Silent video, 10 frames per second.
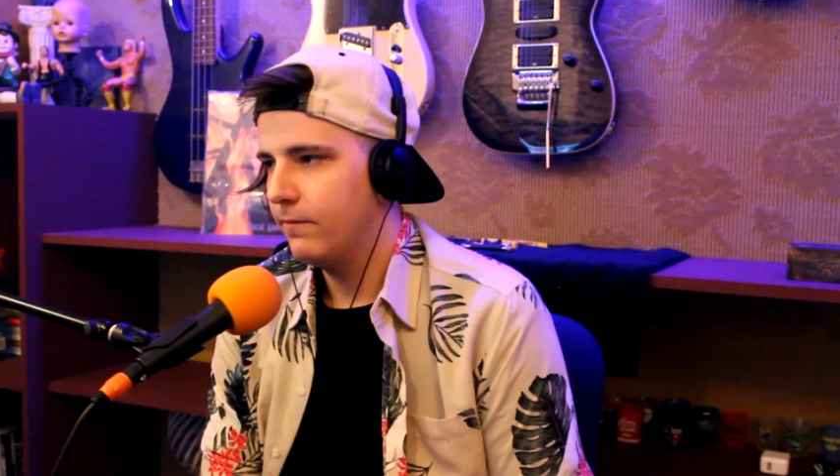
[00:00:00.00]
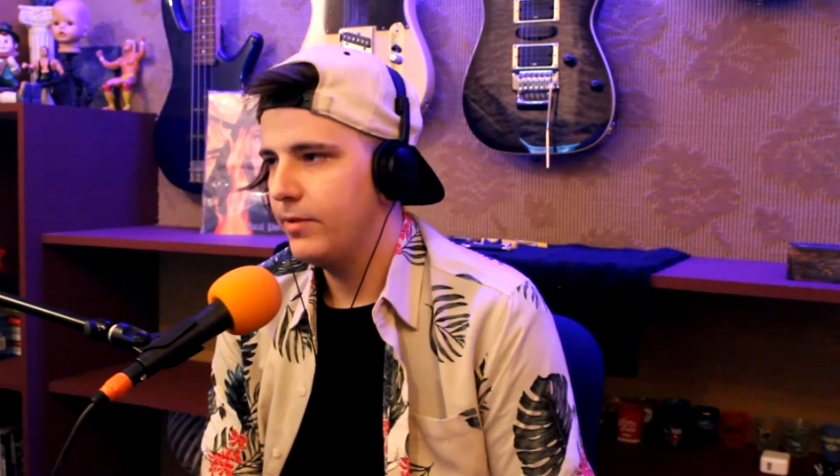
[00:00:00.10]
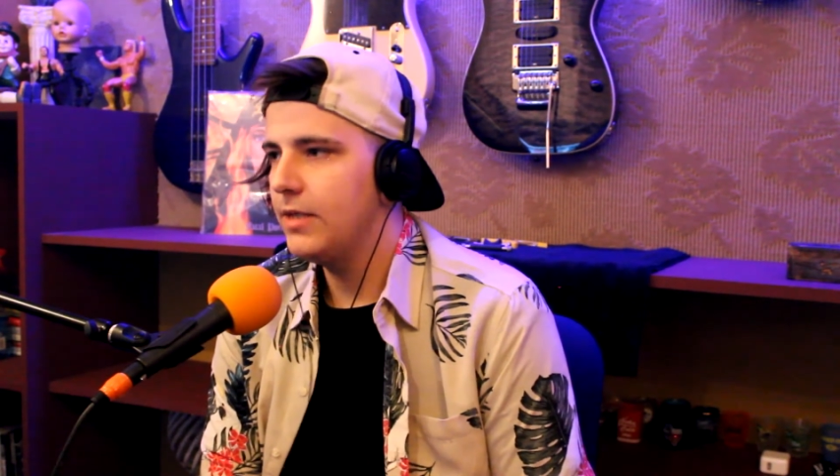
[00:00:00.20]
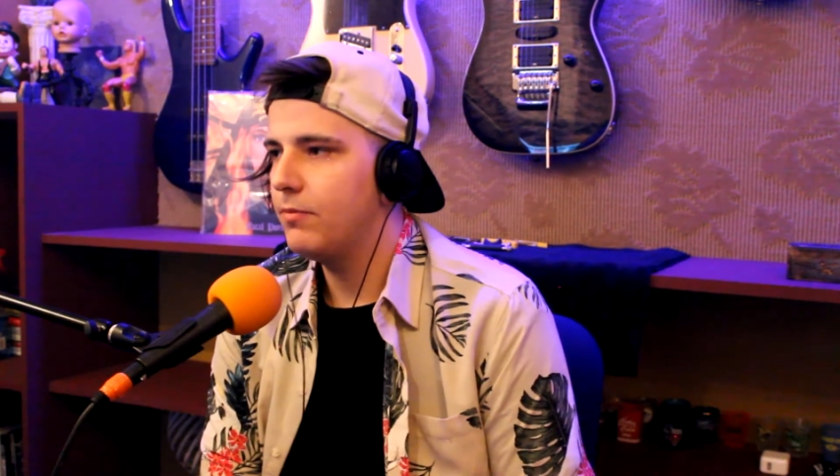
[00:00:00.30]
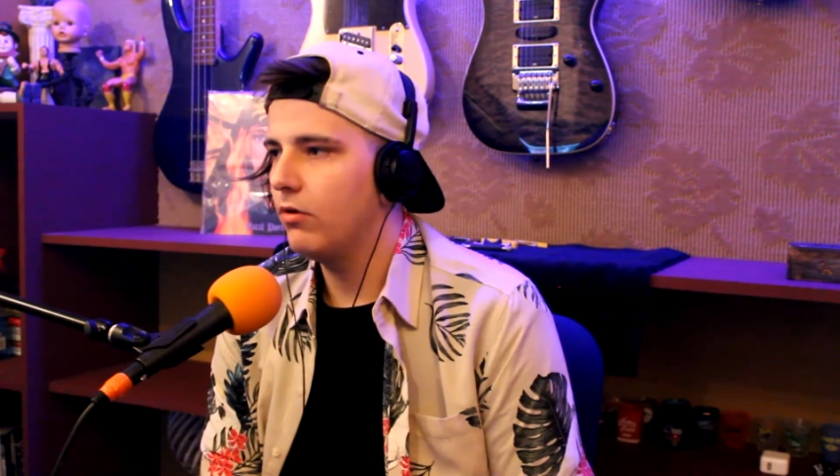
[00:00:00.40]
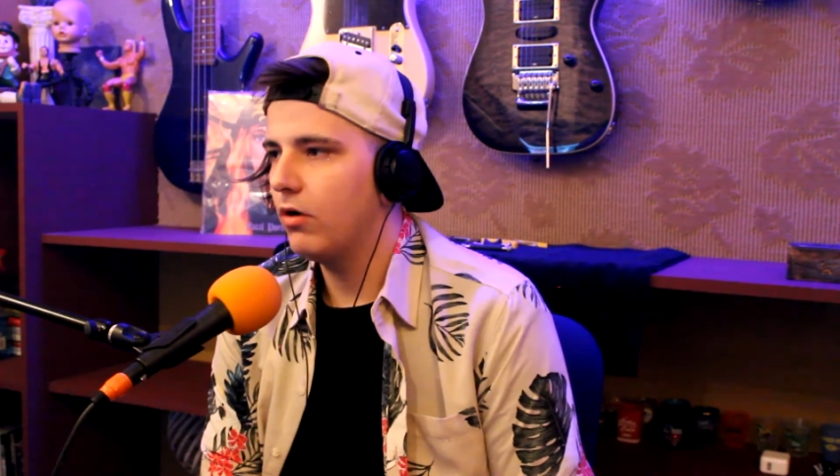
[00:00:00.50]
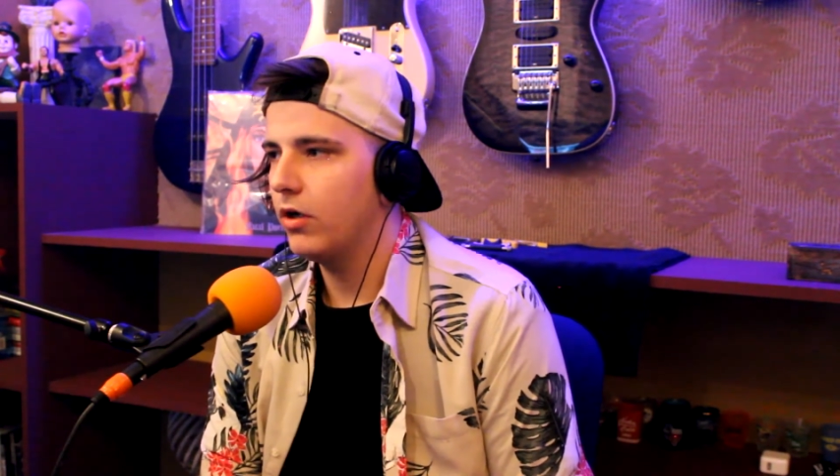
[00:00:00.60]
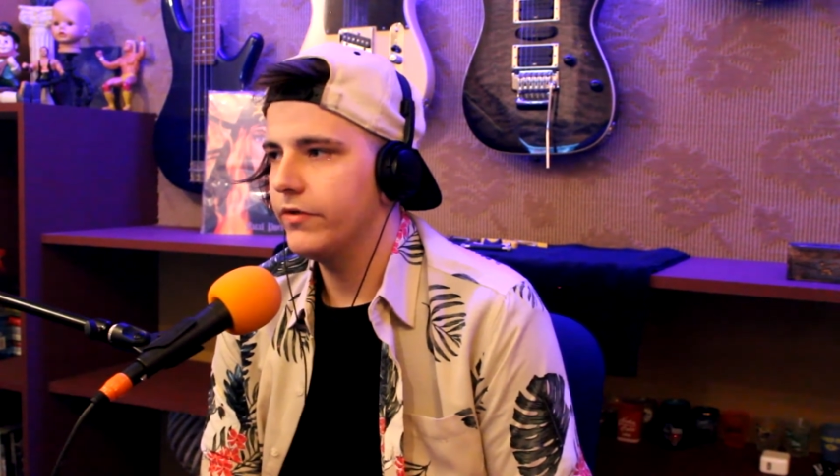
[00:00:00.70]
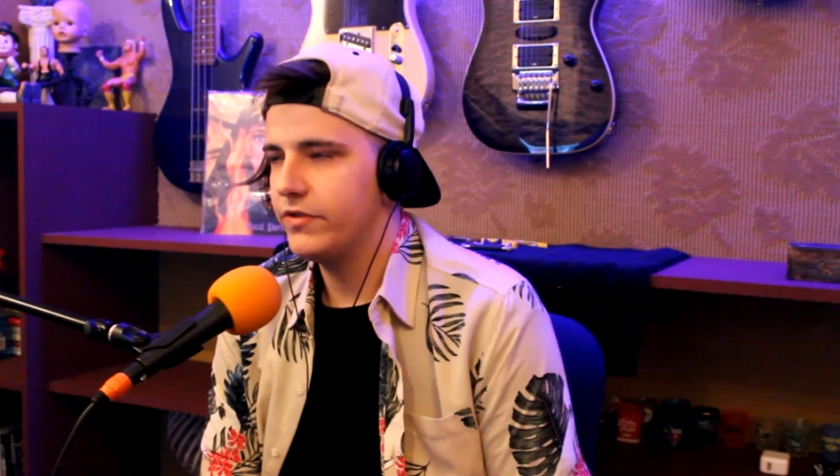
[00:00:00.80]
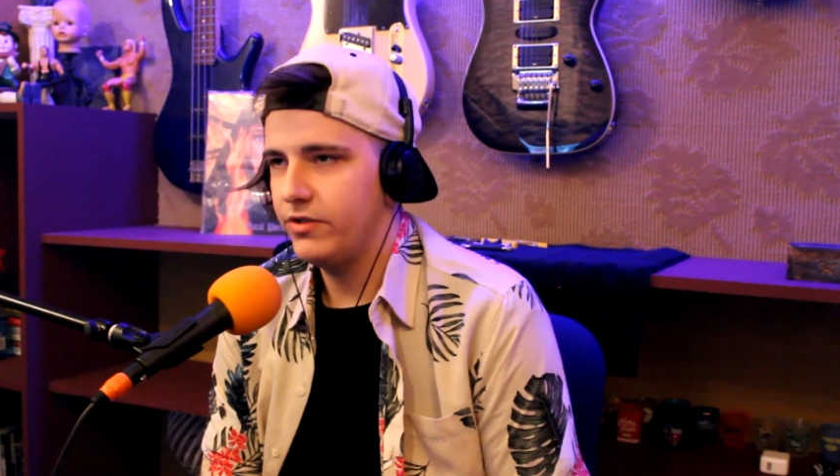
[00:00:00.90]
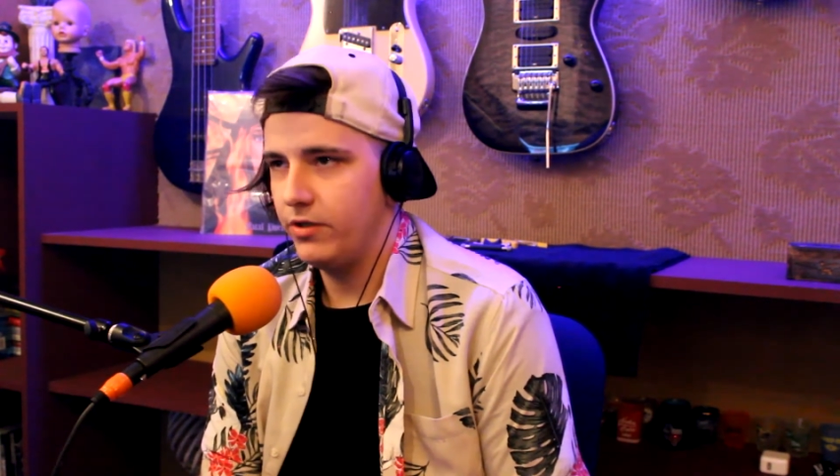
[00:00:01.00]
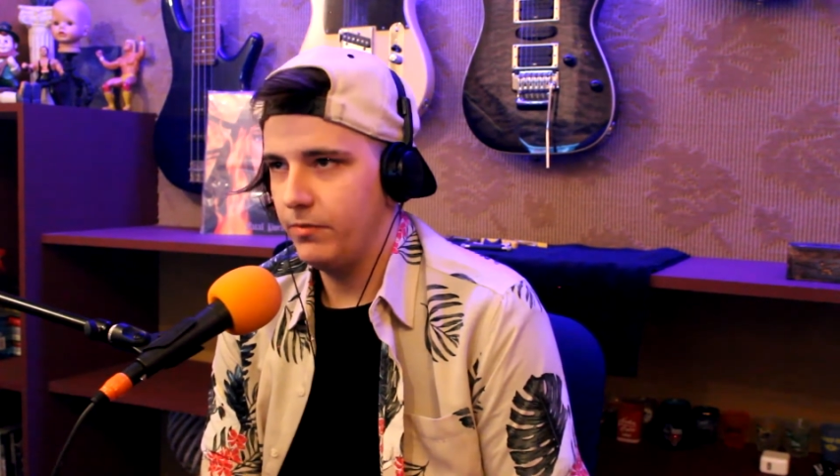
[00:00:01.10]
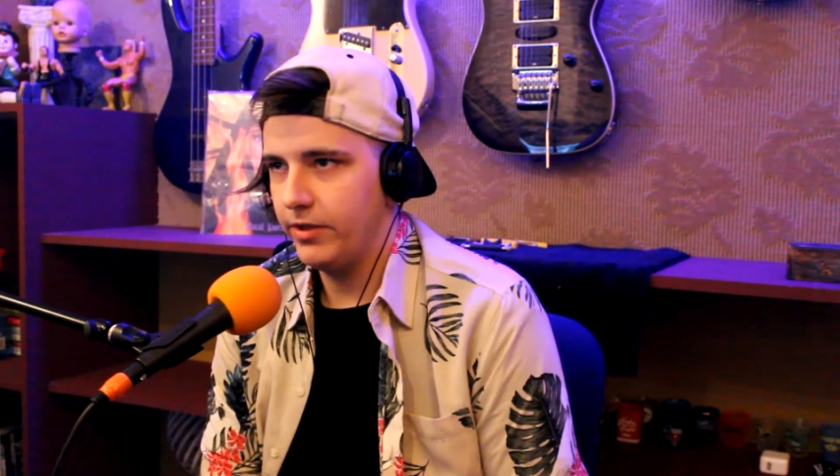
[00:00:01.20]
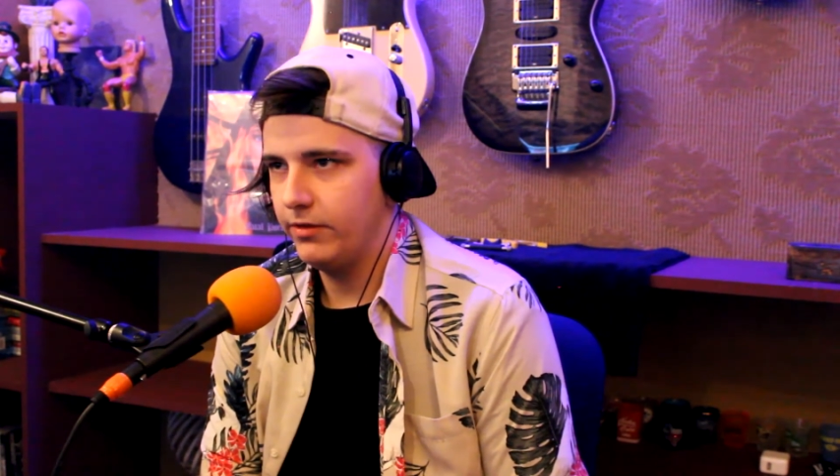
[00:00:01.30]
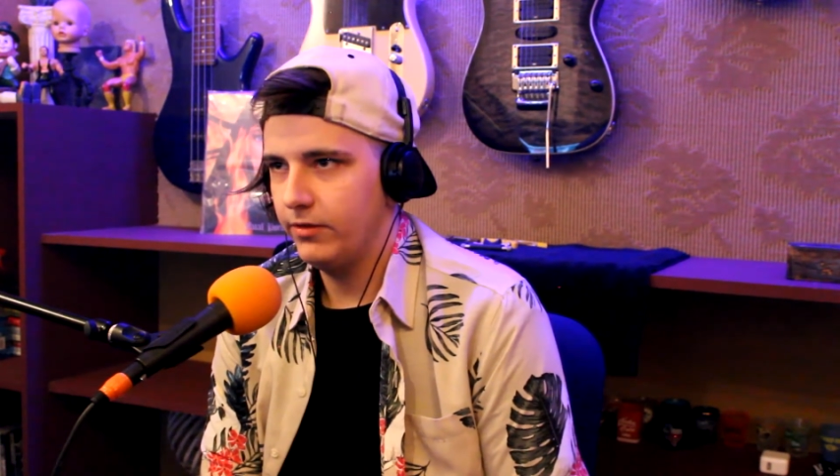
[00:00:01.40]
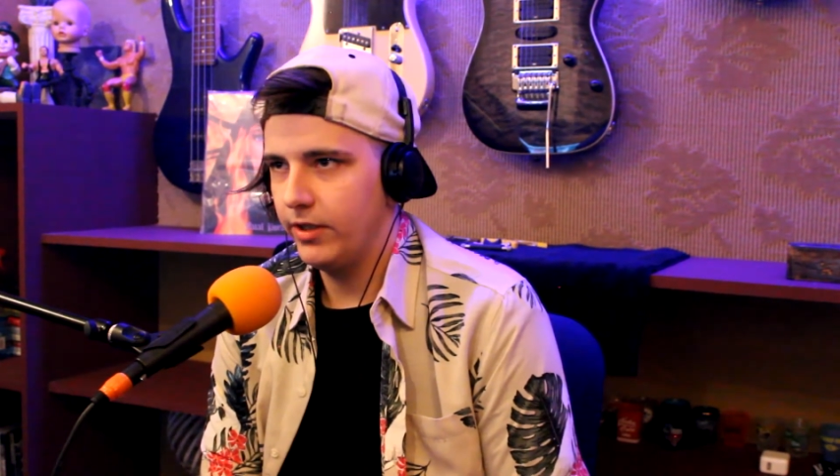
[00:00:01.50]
people aren't stupid.